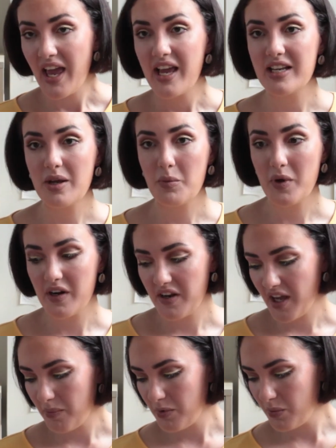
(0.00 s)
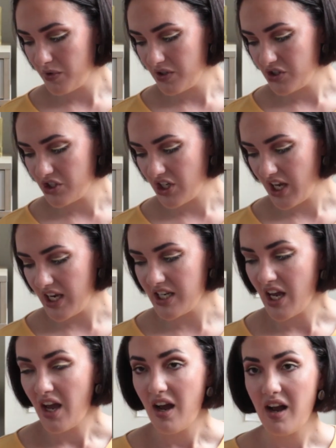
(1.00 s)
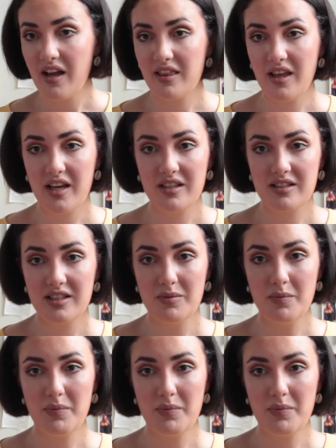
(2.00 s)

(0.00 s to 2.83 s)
and I'm very happy with the shade. I like lip